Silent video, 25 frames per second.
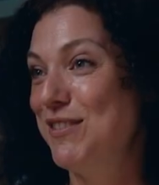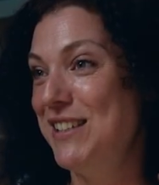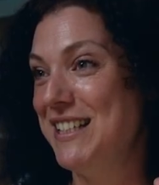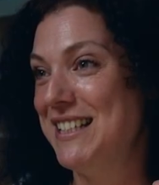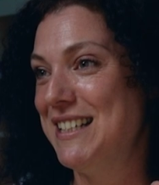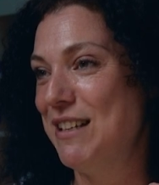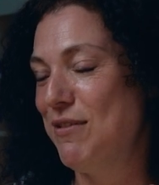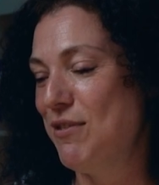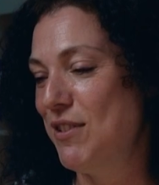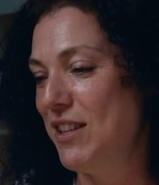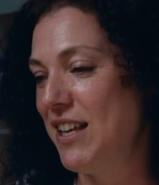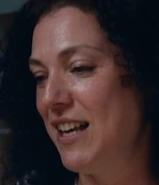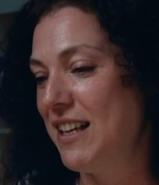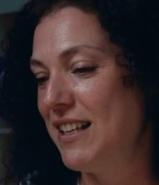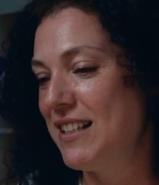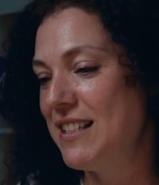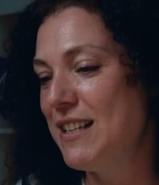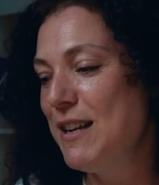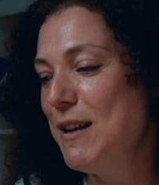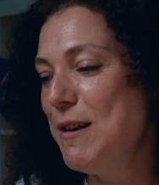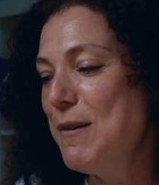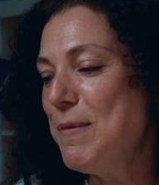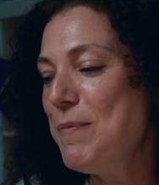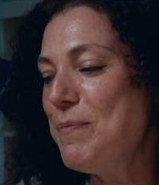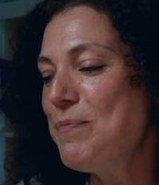of these different things.
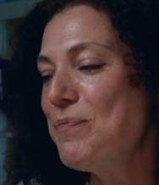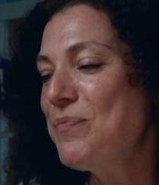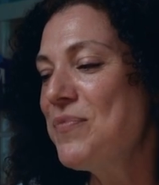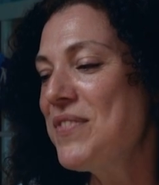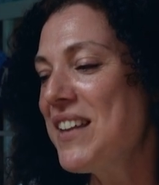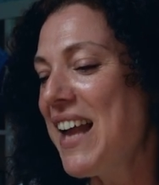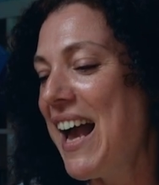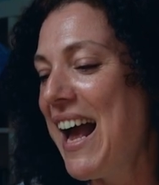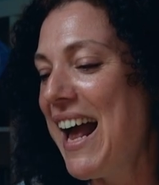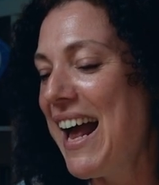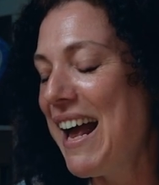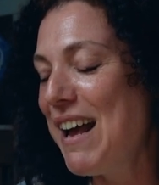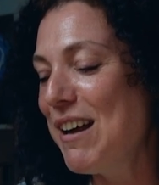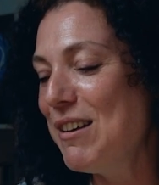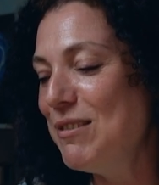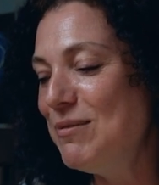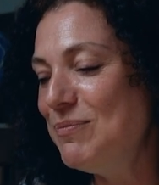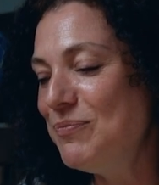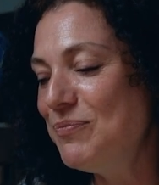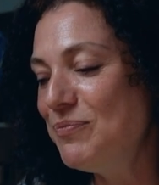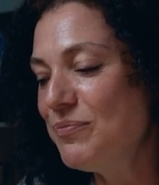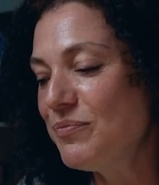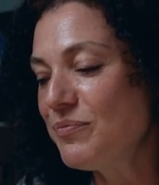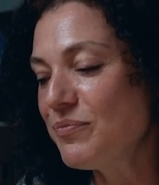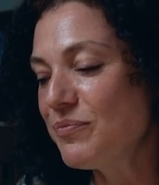
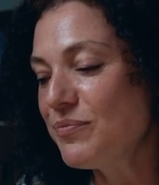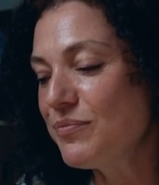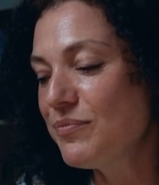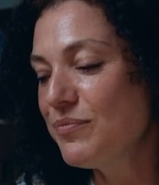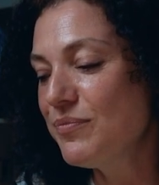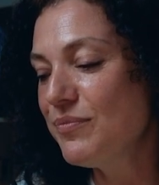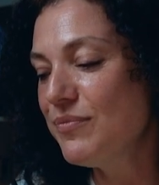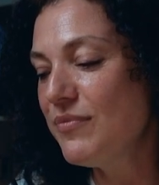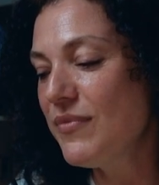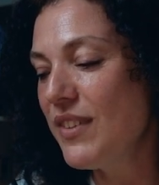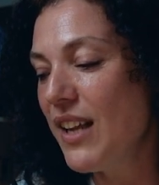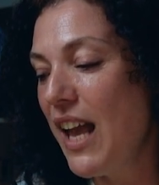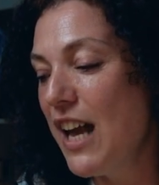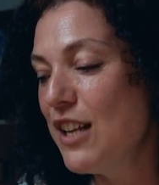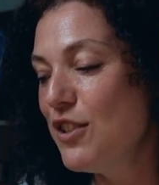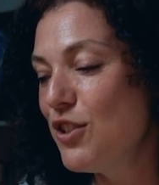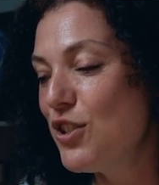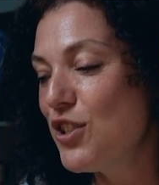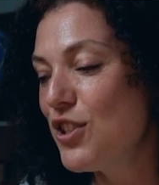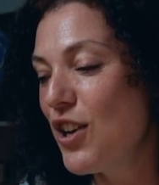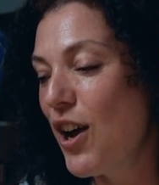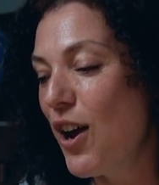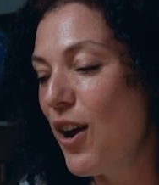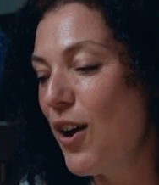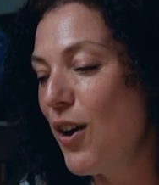And
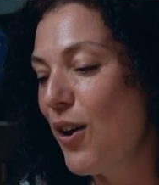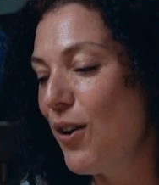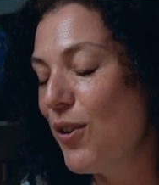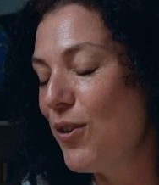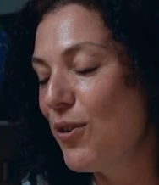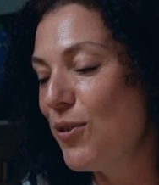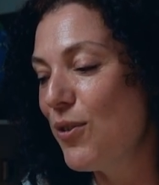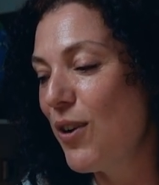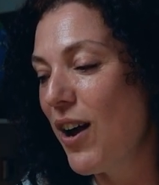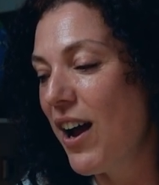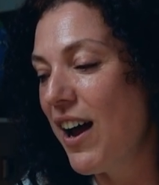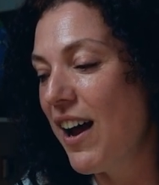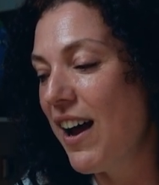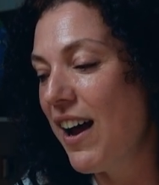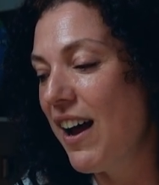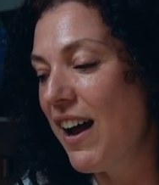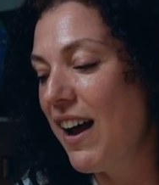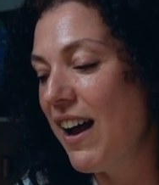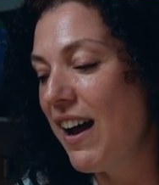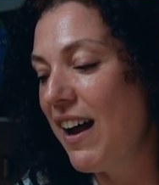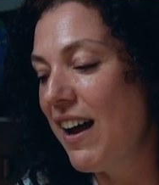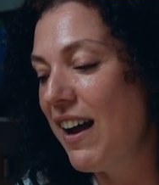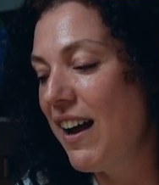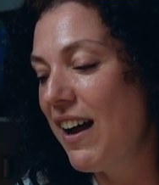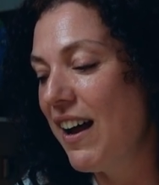so
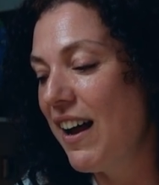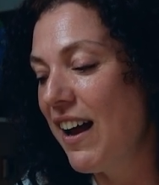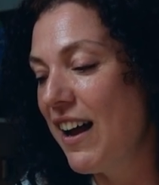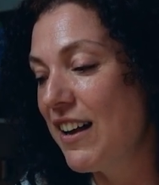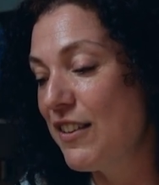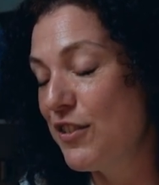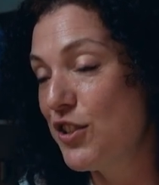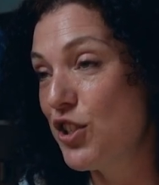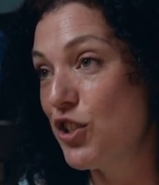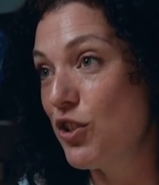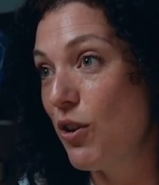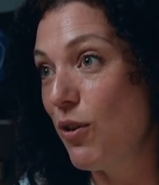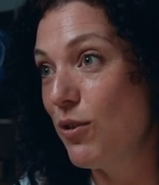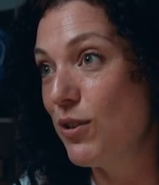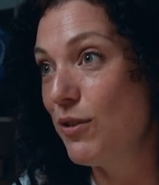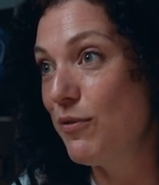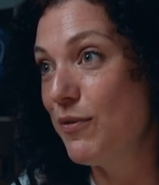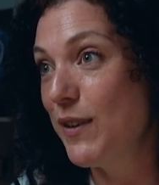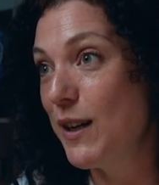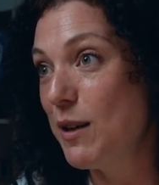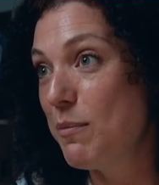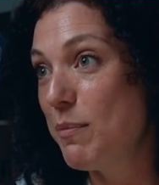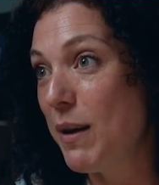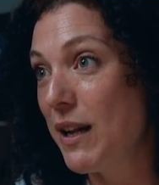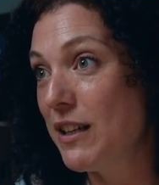I stole a
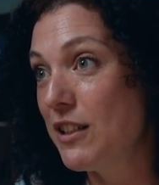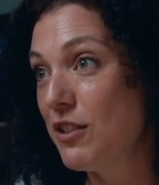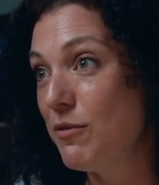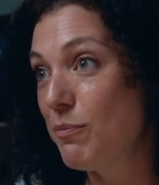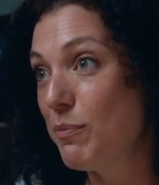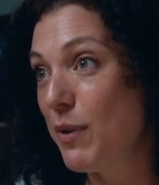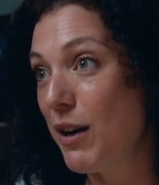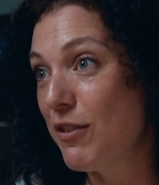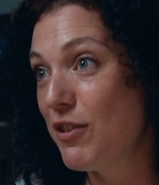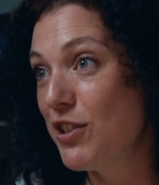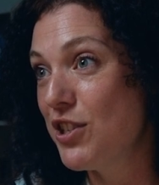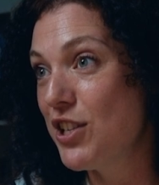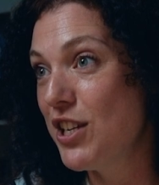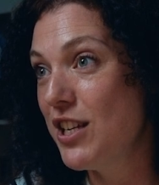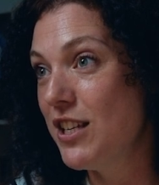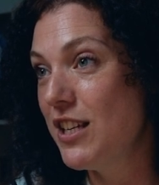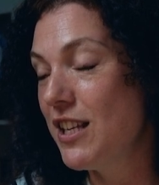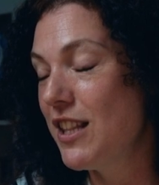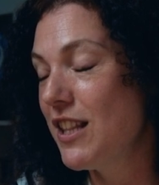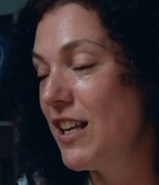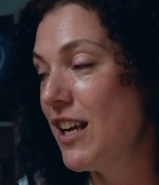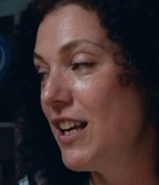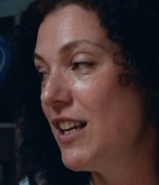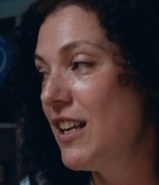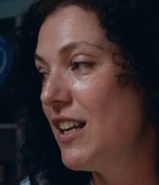Philip
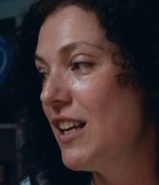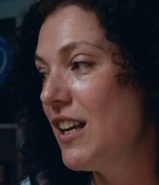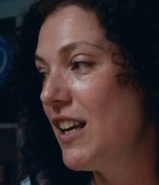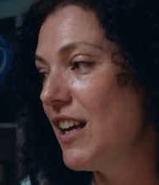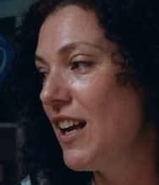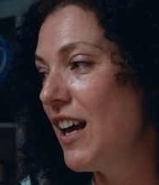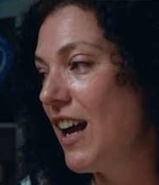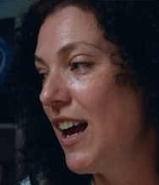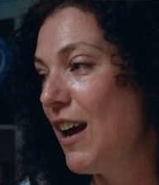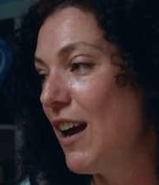Baroncini thing,